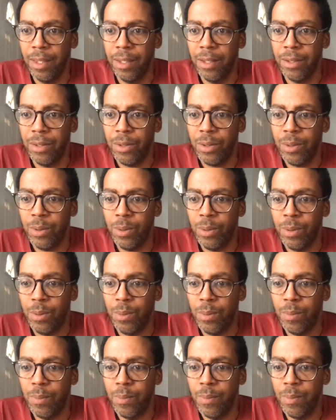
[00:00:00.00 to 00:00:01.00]

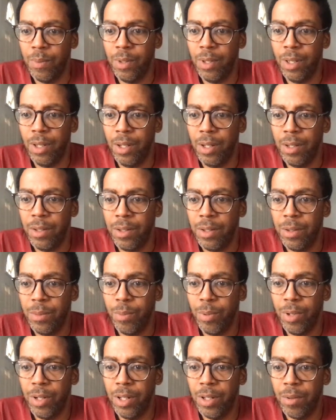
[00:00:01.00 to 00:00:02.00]
So yeah, this is
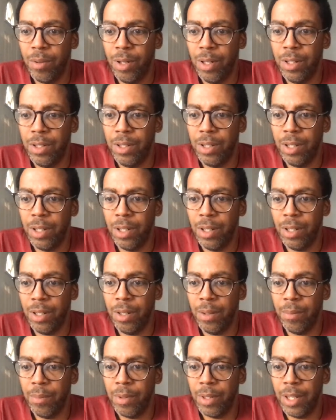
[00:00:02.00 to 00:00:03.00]
pretty crazy,
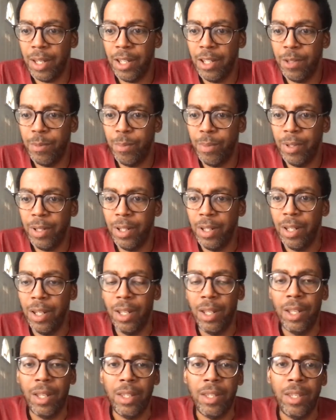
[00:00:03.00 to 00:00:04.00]
guys. But
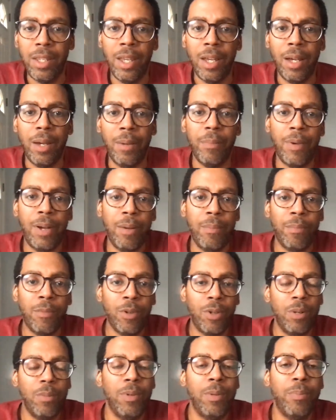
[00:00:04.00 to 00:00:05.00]
yeah, I'm
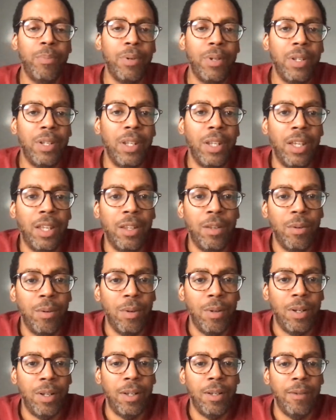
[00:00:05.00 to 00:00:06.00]
going to be putting
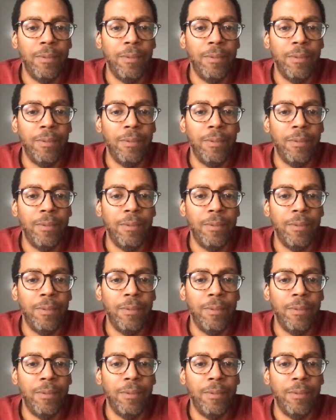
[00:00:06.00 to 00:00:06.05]
together